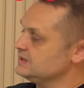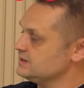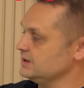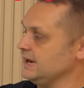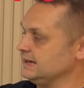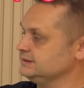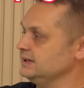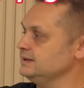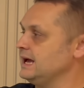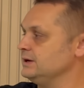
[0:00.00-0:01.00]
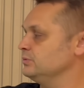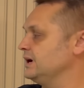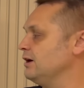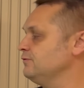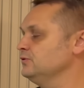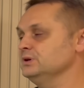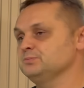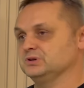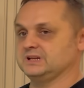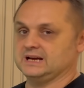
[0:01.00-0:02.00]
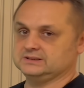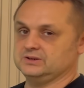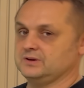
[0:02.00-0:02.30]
connected, and we're now fully protected,